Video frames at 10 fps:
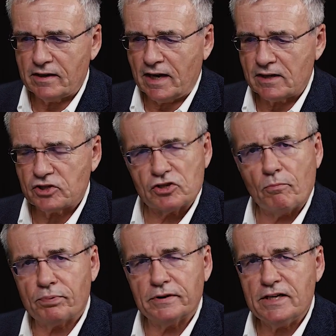and it
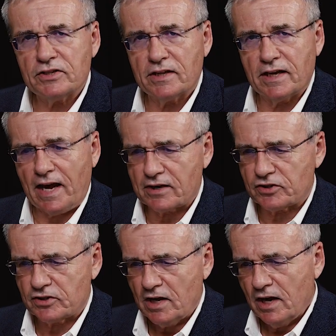so pleased the
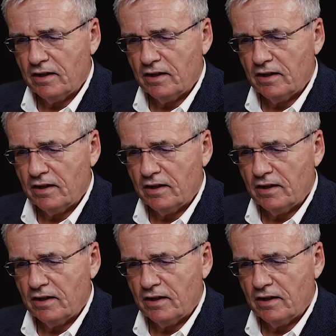guests